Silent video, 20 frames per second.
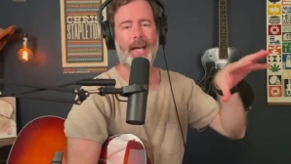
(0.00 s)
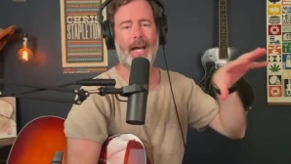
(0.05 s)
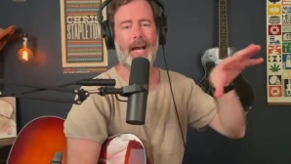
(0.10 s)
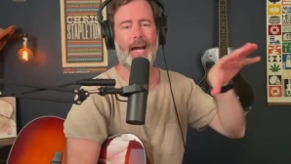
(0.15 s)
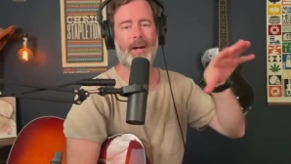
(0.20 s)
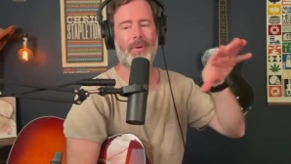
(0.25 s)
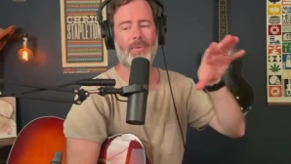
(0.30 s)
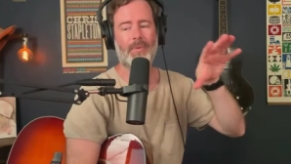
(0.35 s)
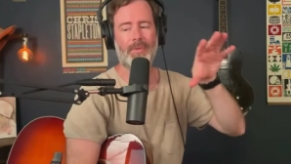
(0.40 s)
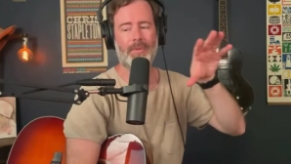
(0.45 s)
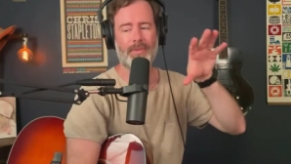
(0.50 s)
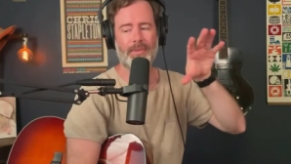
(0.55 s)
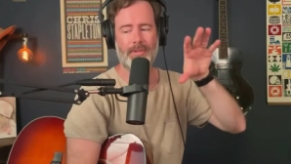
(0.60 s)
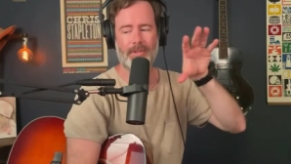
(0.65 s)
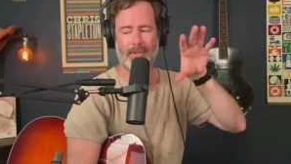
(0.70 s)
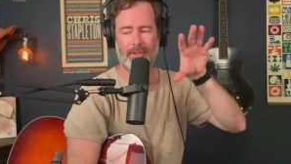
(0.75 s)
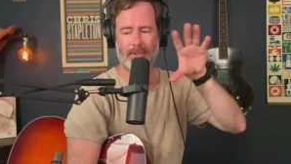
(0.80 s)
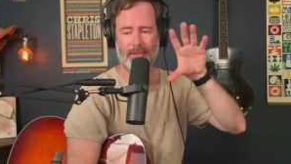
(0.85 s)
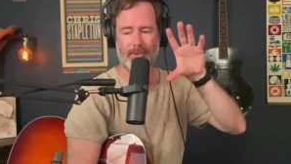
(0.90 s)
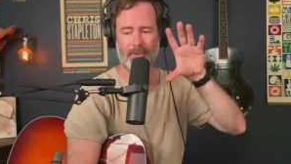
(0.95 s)
I want
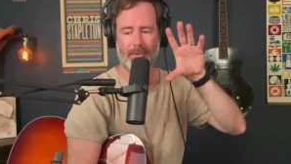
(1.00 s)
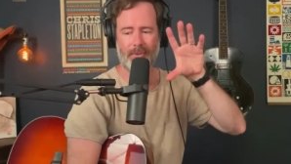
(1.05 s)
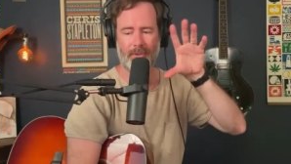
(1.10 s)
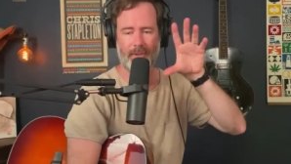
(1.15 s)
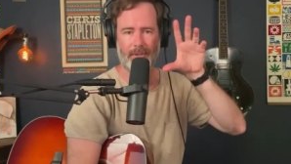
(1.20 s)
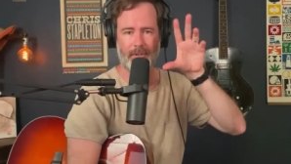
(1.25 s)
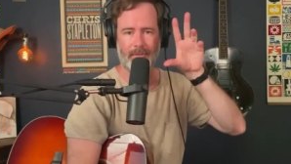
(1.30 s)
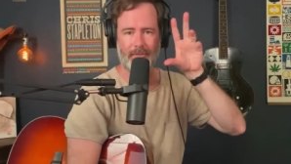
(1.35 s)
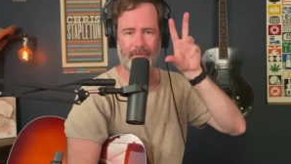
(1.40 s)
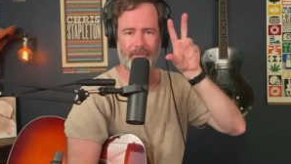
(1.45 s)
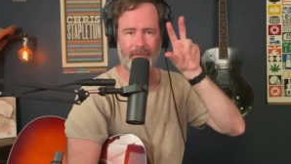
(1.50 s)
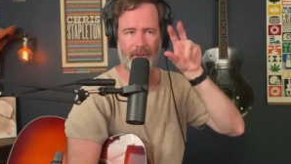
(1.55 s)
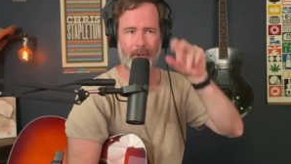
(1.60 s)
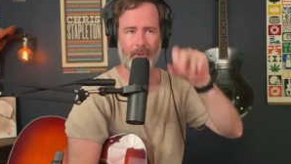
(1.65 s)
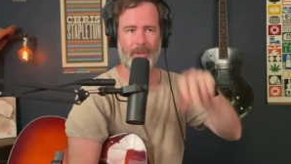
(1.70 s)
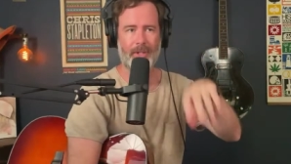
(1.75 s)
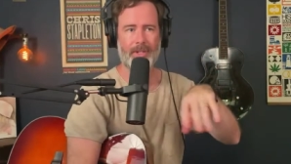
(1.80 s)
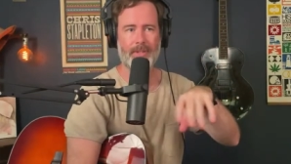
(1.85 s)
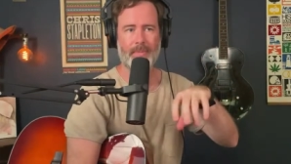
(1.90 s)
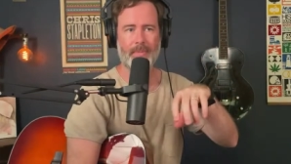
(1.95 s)
to
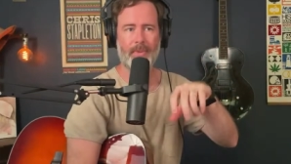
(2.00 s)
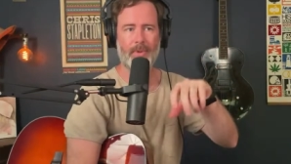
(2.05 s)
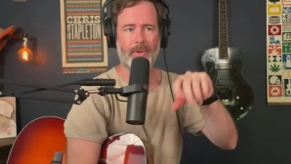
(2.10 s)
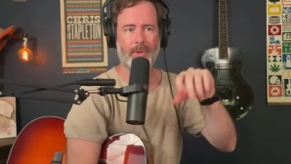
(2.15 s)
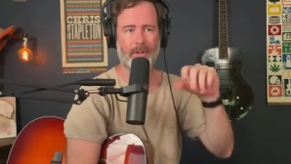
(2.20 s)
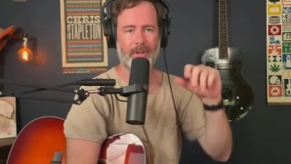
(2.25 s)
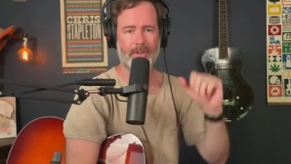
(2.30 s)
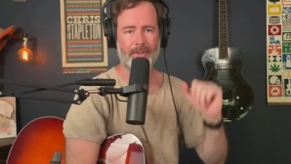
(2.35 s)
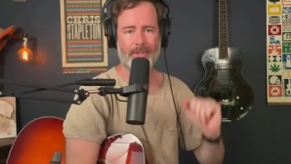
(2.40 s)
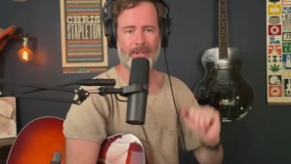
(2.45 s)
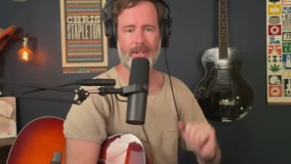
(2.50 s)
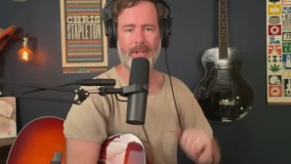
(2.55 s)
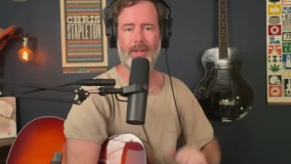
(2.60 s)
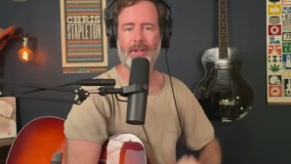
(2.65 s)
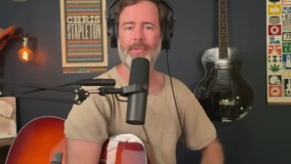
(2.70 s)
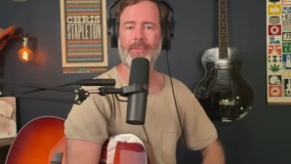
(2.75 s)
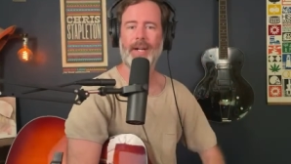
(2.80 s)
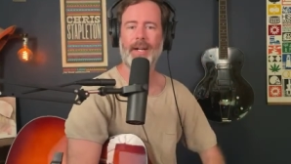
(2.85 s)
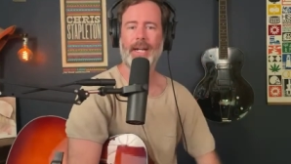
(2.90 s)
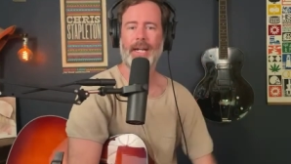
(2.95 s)
focus more on
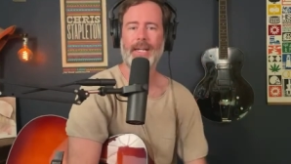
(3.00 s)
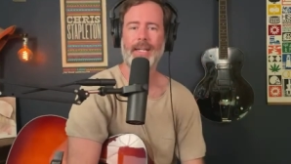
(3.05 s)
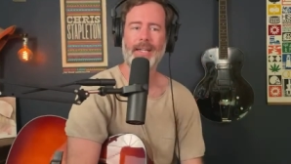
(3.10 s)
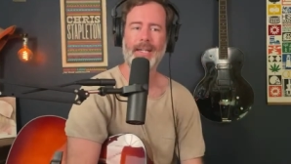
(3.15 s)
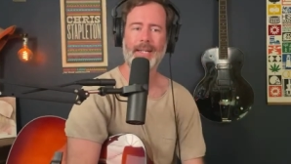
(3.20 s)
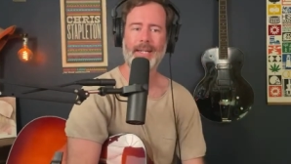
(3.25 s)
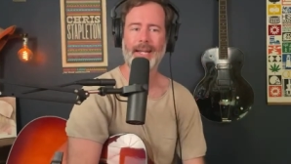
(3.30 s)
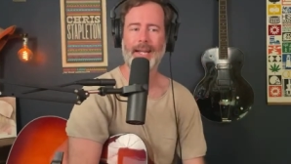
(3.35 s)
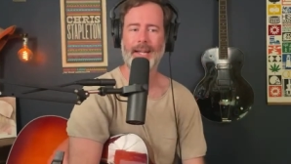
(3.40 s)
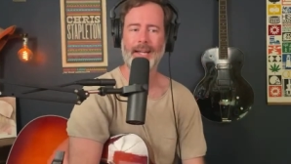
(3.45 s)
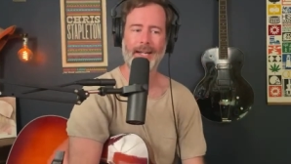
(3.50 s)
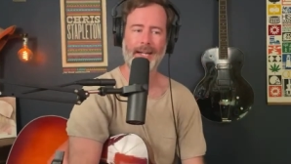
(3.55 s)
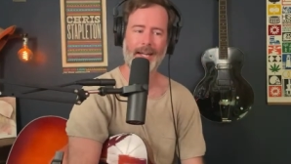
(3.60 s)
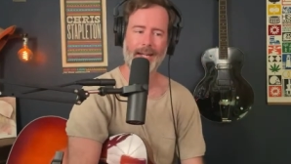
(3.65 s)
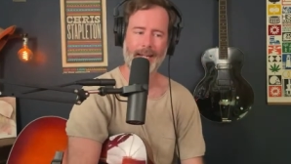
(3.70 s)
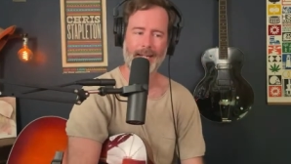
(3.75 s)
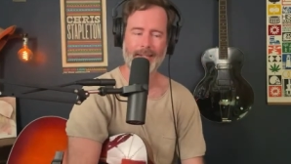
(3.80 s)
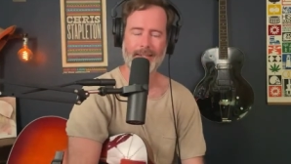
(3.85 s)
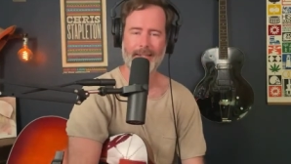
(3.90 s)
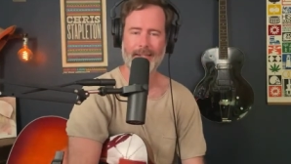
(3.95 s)
songwriting kind of
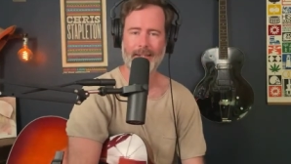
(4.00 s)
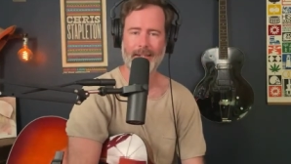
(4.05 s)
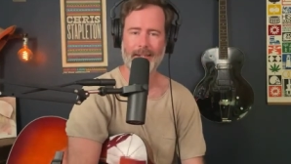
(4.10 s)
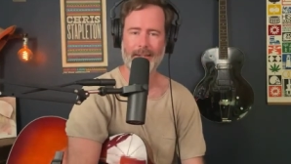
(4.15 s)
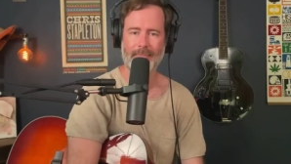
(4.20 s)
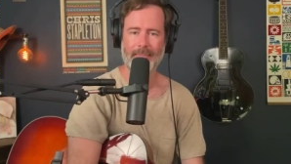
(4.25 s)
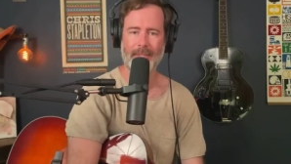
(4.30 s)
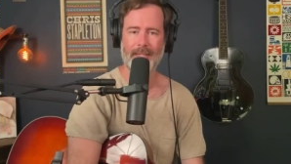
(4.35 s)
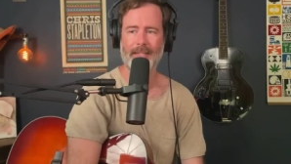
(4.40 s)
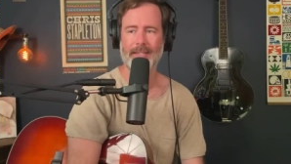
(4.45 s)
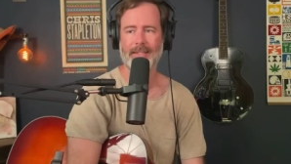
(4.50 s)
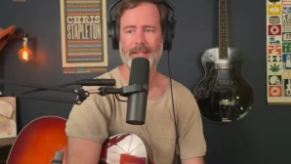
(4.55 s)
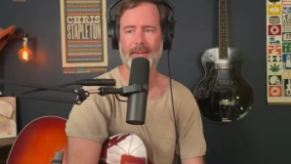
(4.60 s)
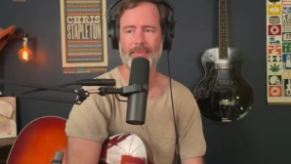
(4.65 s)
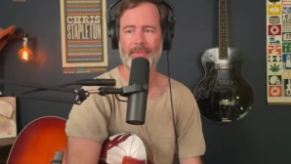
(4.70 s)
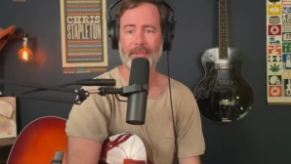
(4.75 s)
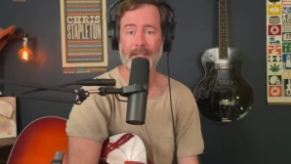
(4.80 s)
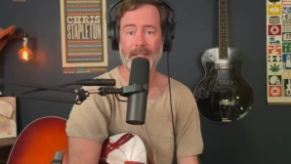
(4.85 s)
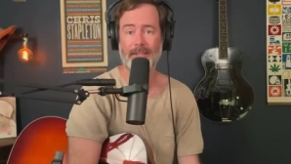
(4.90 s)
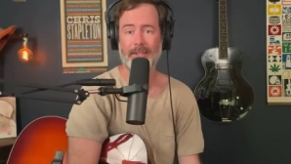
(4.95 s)
content because I
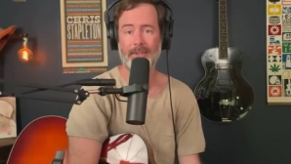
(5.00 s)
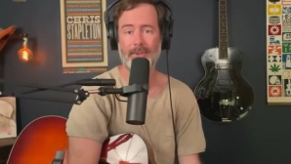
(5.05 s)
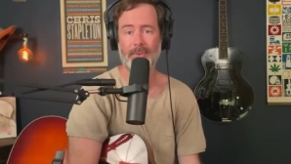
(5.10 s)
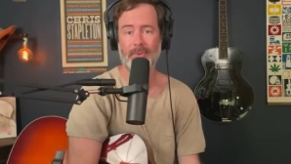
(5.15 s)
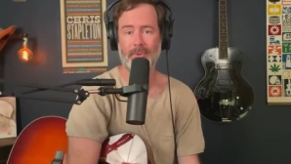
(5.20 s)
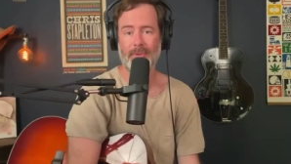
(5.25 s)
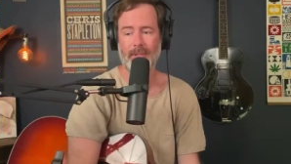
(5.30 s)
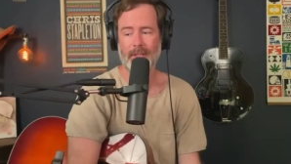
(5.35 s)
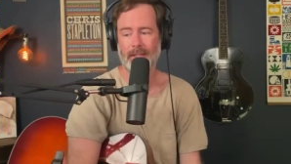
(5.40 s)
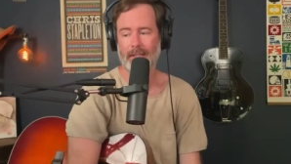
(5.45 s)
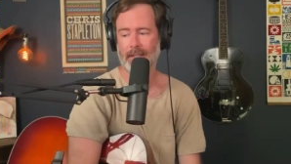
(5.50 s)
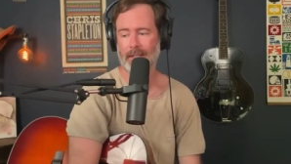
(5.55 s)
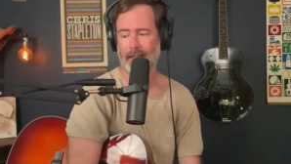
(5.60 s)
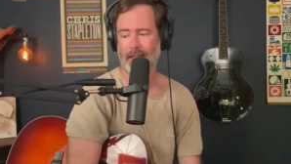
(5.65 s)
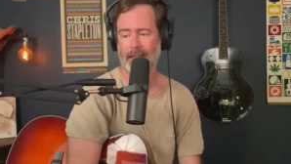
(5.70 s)
really do want to